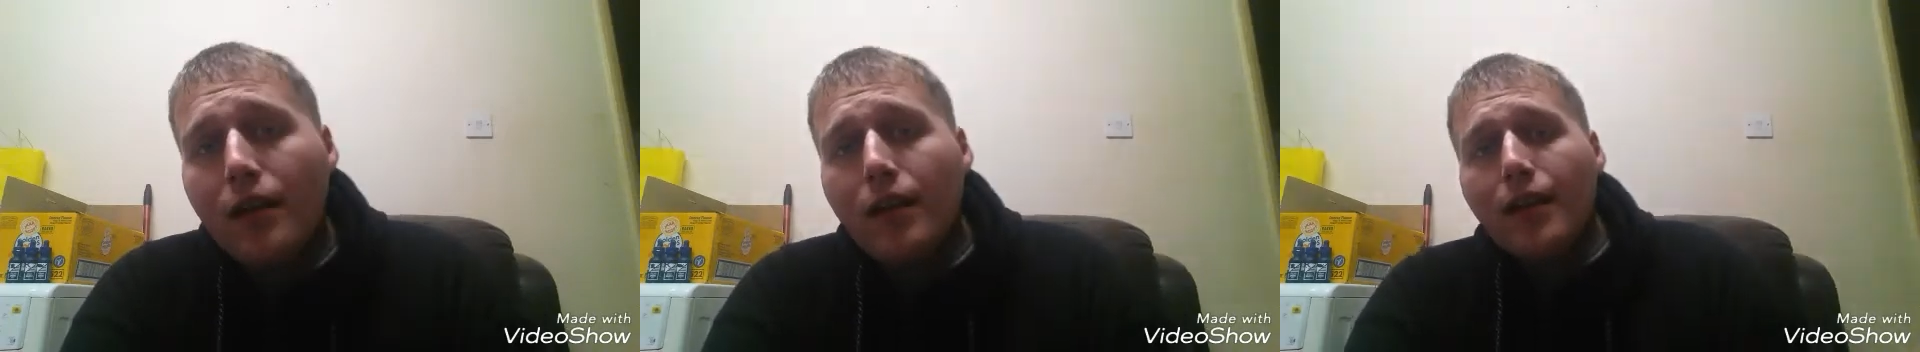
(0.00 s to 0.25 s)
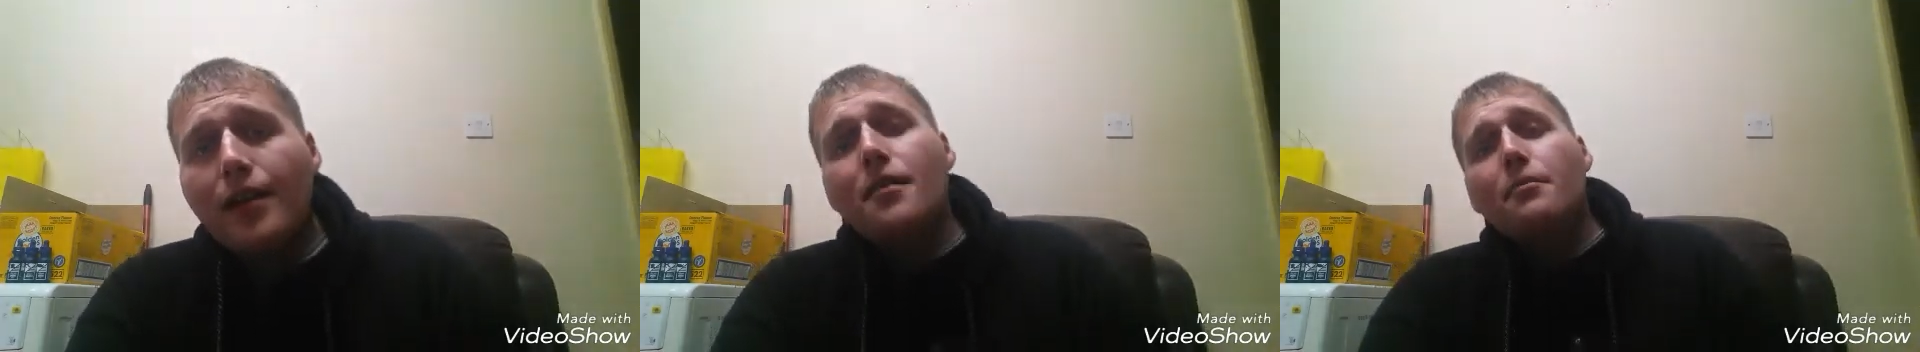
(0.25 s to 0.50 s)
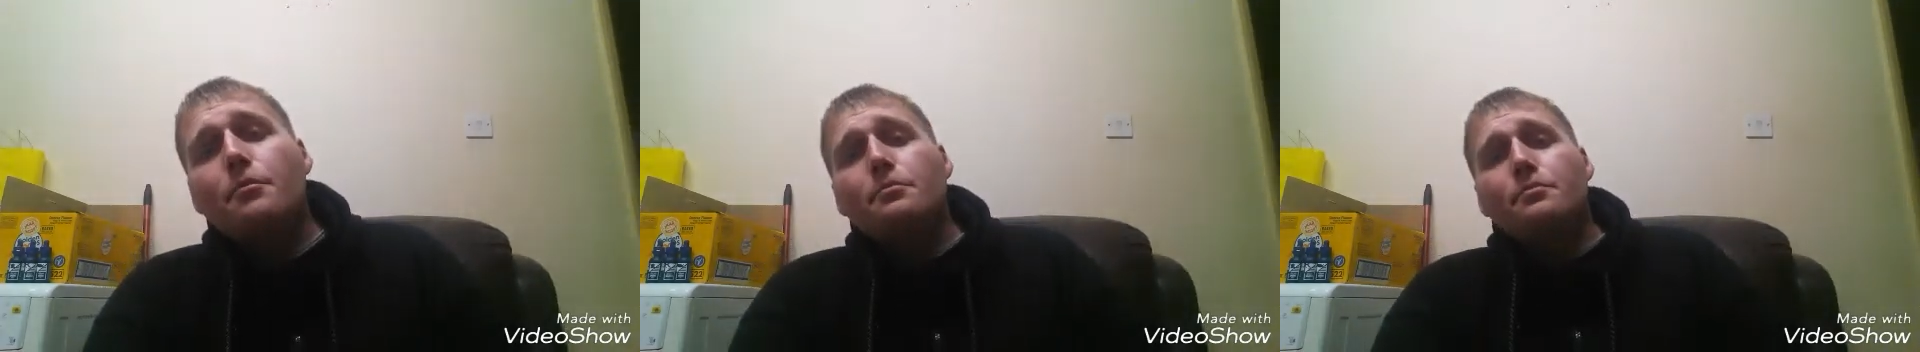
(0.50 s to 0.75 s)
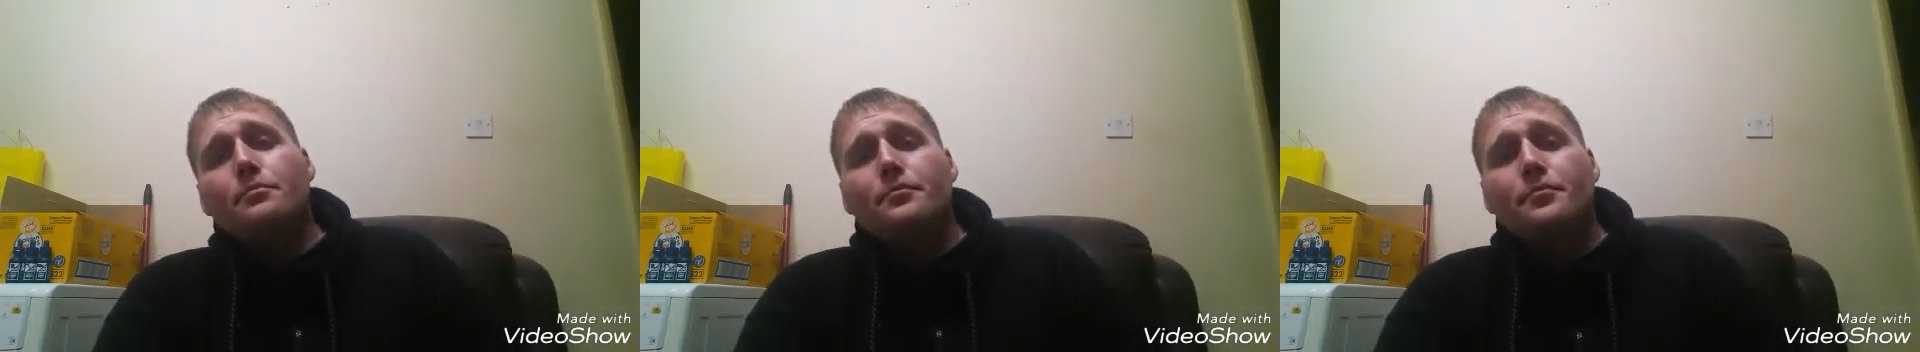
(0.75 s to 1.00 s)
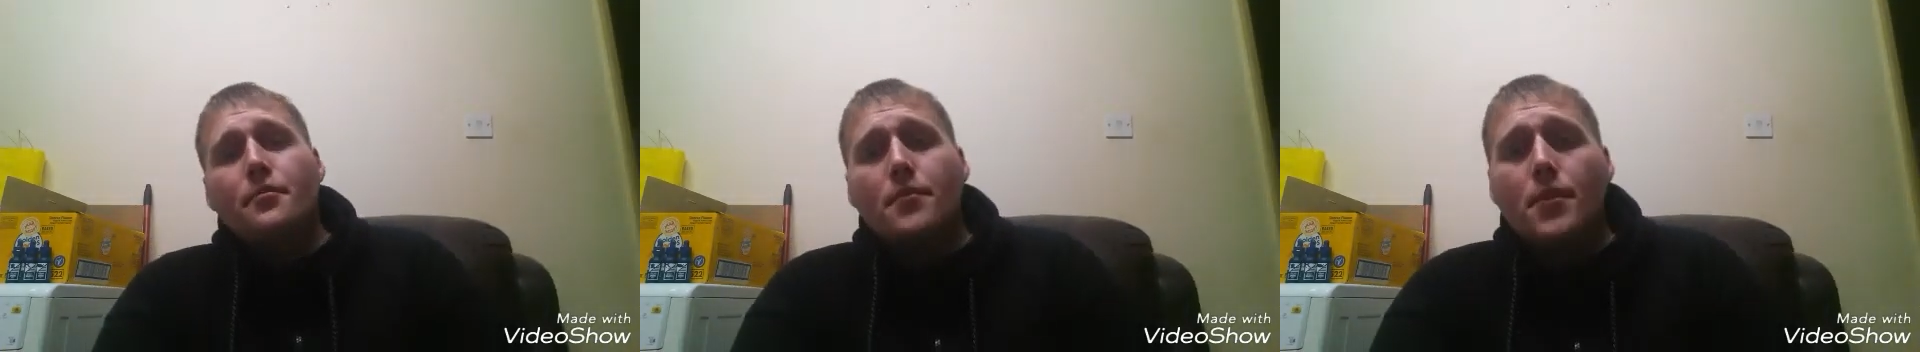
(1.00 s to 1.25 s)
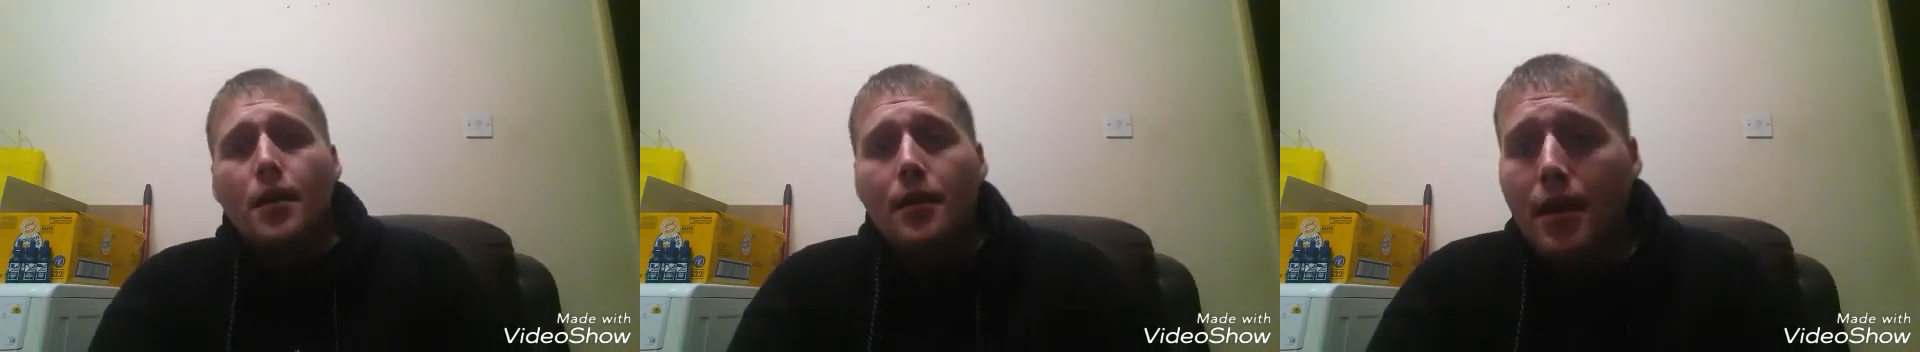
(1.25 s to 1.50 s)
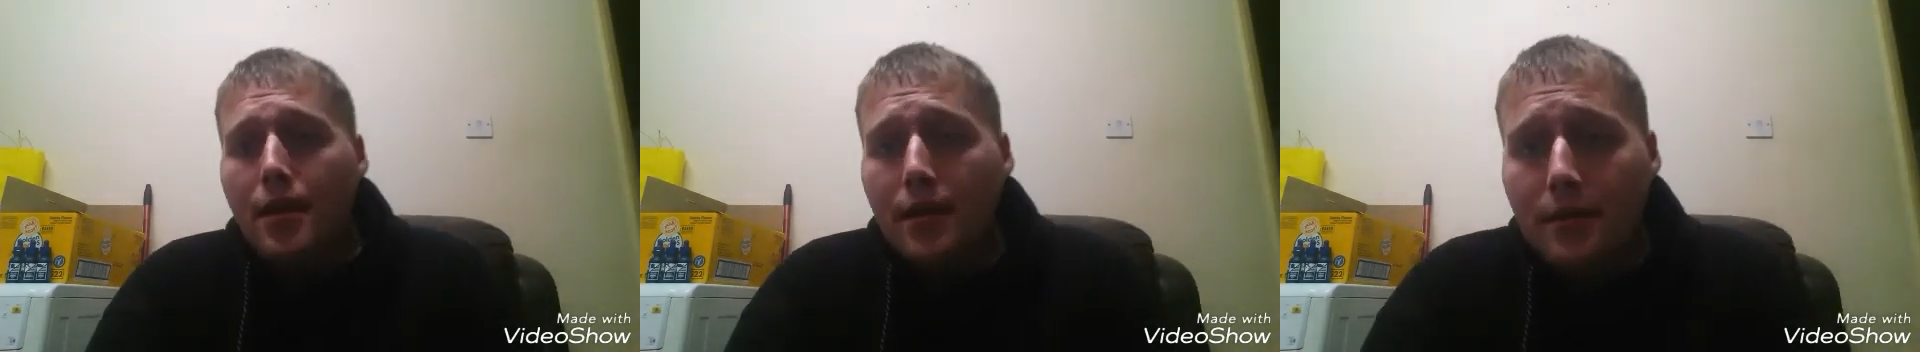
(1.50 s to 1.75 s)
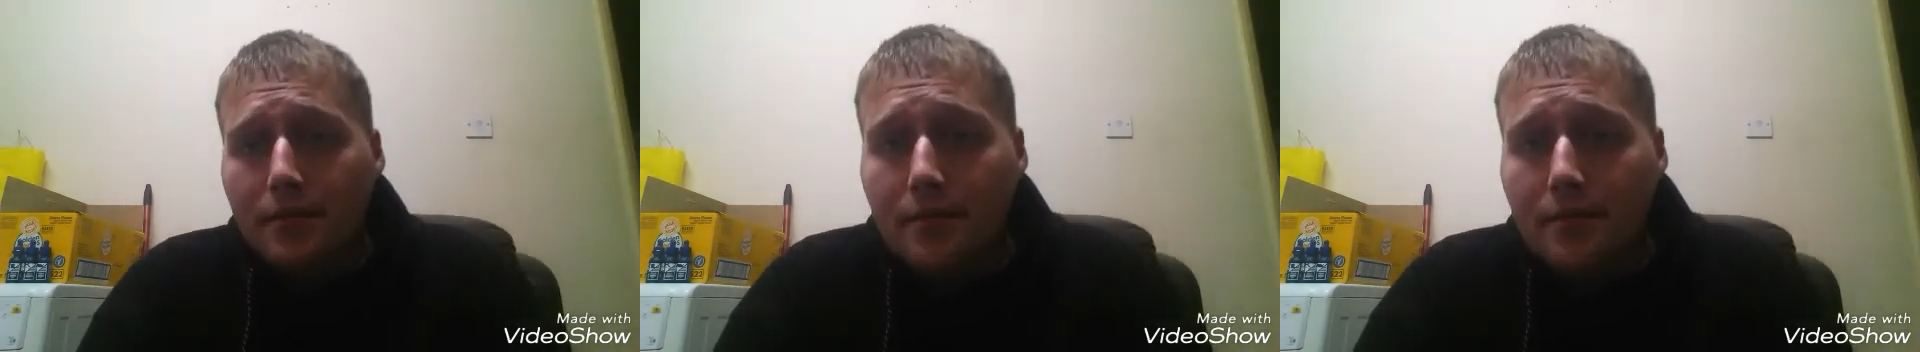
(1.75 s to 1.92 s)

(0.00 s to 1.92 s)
Yeah.